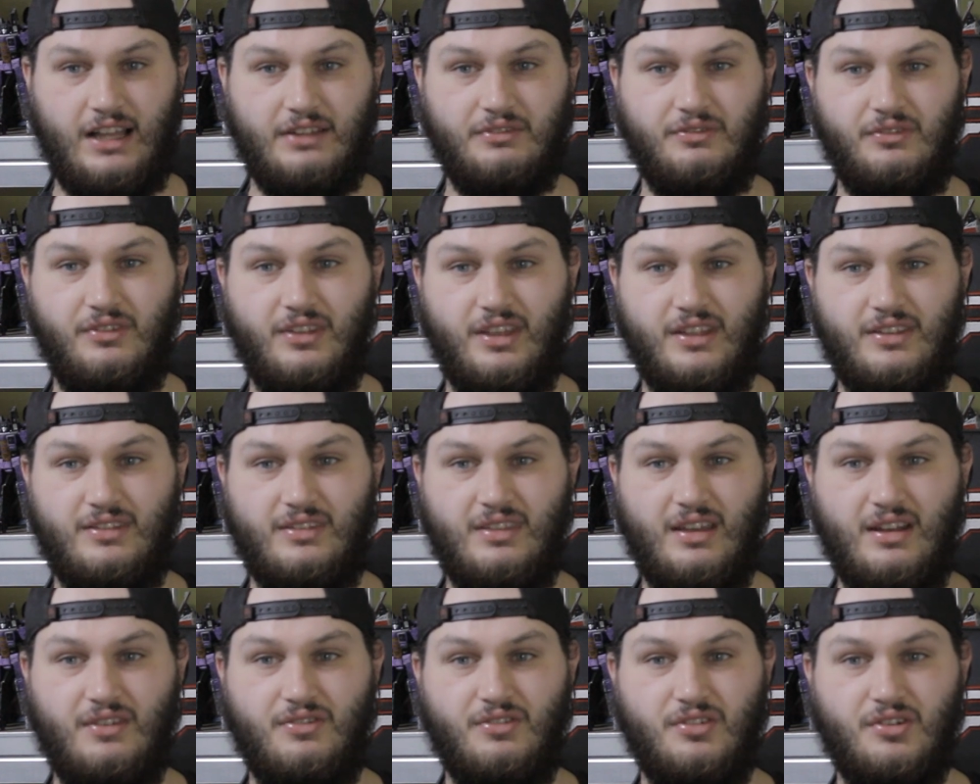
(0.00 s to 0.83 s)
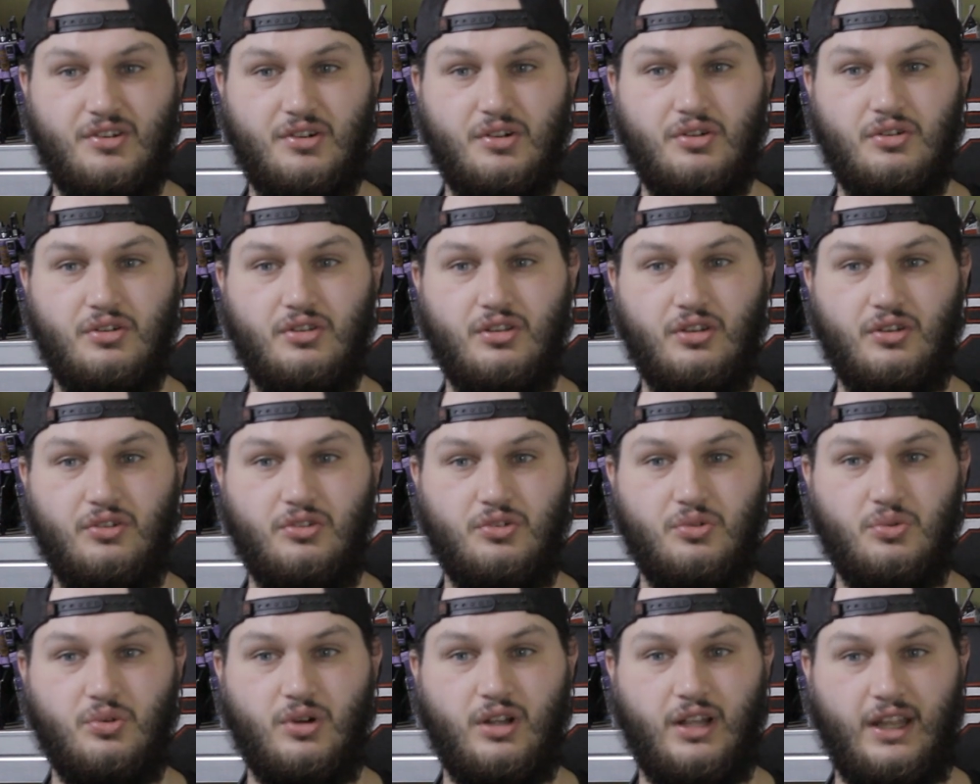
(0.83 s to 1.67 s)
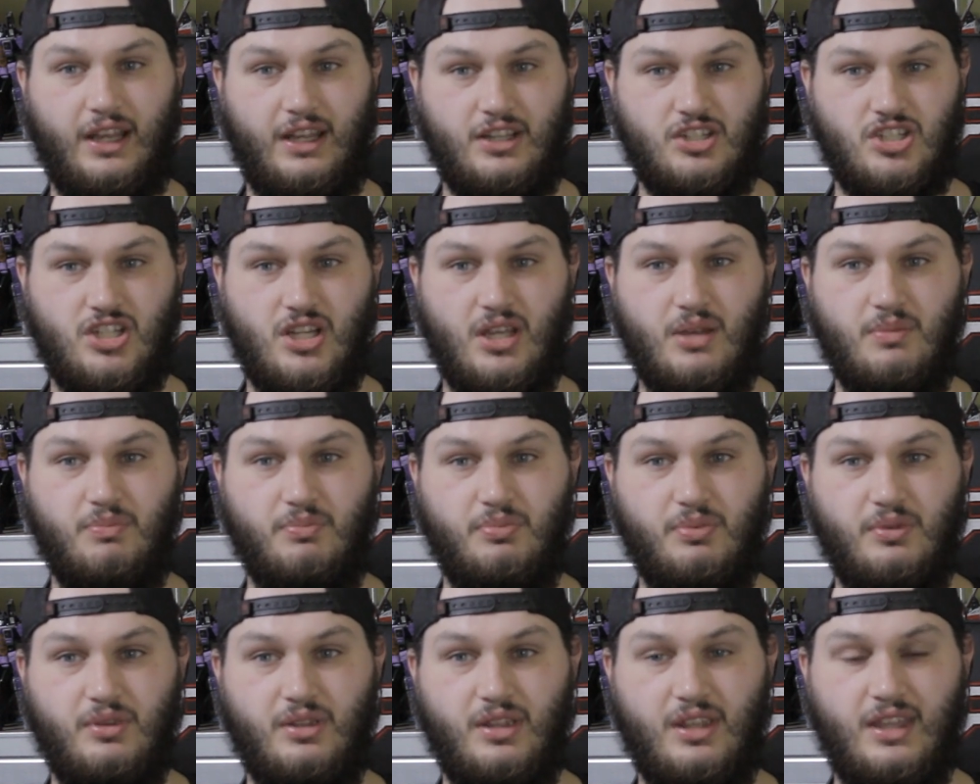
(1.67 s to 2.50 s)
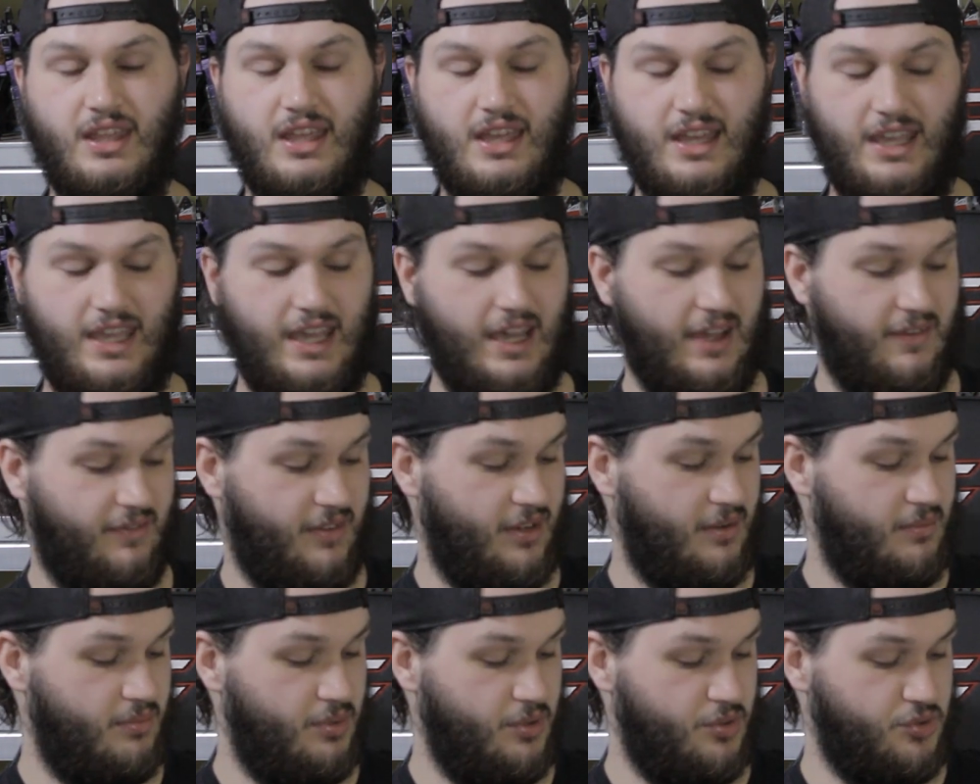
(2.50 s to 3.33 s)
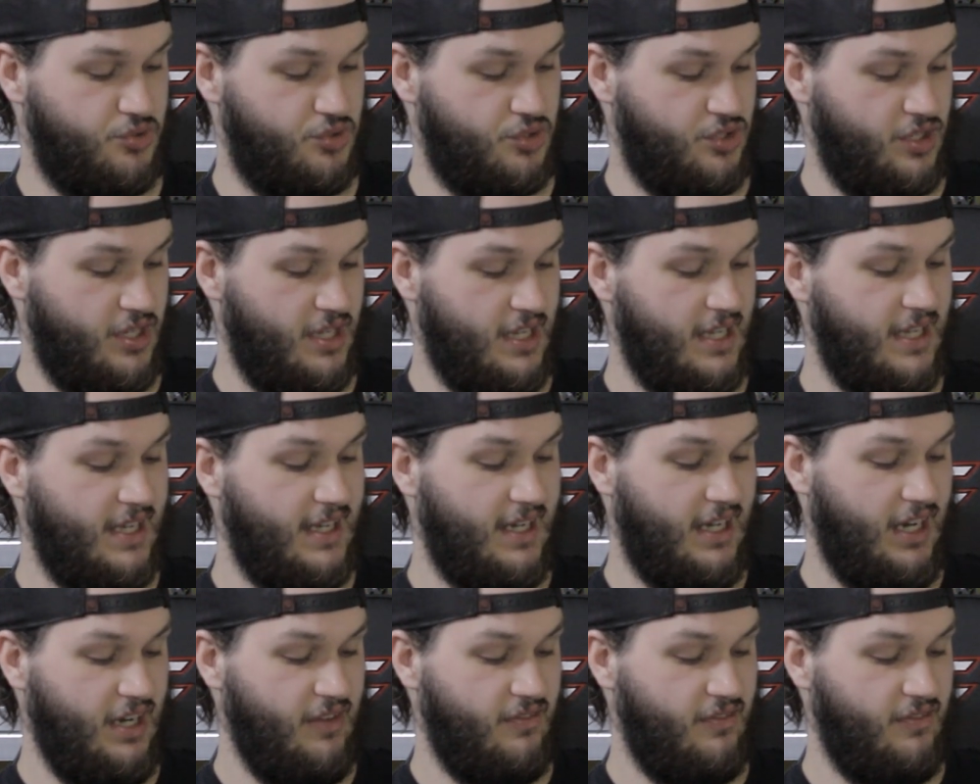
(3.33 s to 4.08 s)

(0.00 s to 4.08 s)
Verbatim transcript: Uh, it's there for those who want like a cheap, you know, caffeine boost.